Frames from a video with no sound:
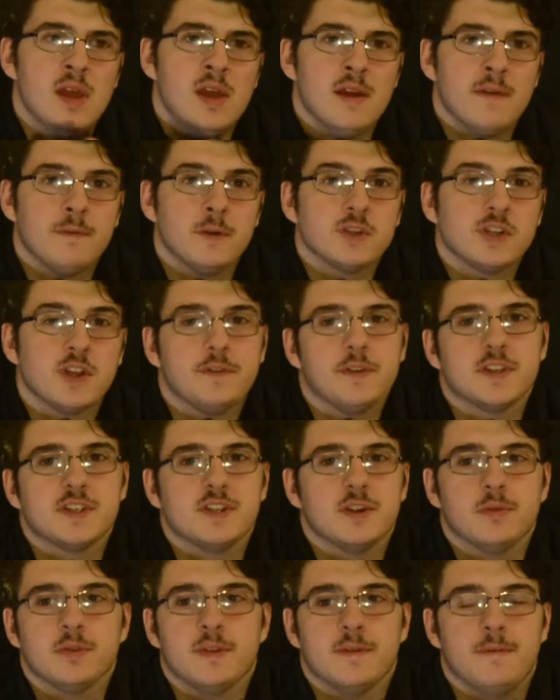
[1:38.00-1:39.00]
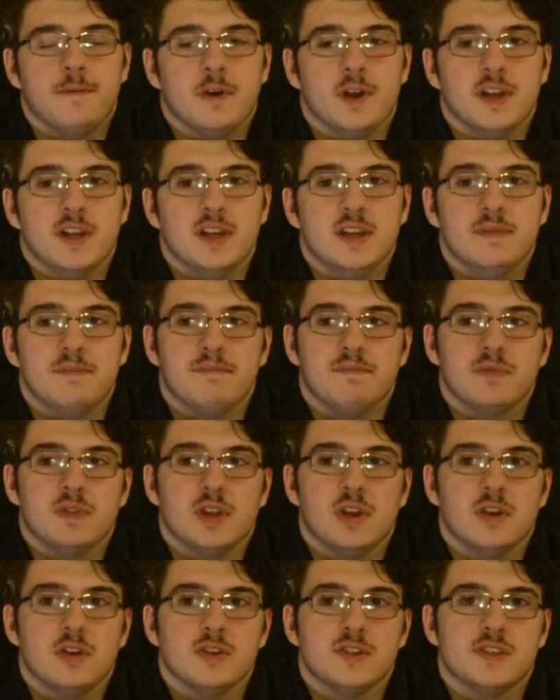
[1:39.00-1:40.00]
First off, let's start with the funny.
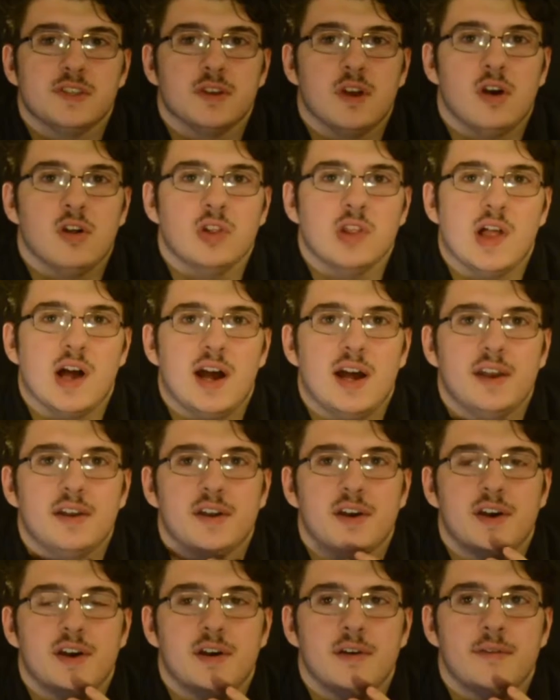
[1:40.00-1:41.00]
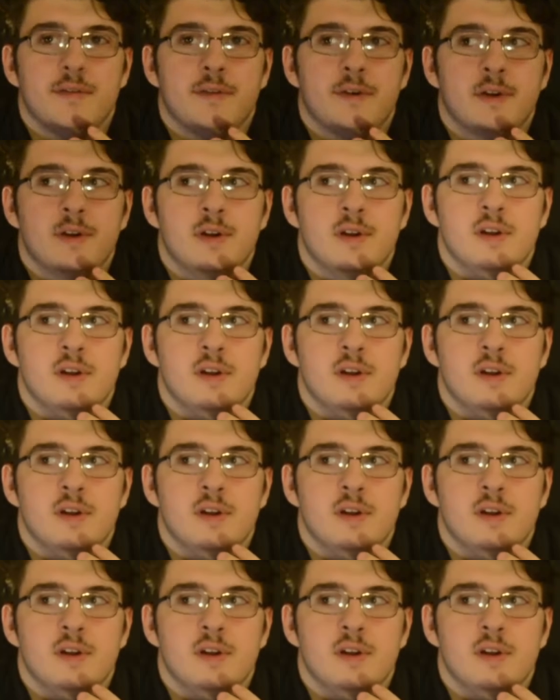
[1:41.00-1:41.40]
There's a lot of